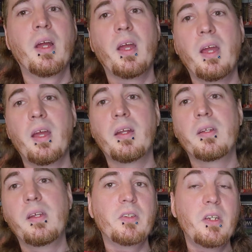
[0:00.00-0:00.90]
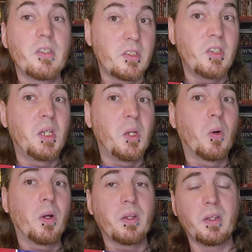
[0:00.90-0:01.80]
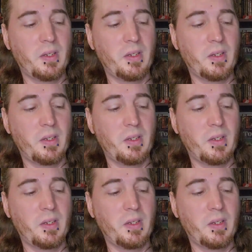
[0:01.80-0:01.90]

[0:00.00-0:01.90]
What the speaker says: And he's a sneaky one.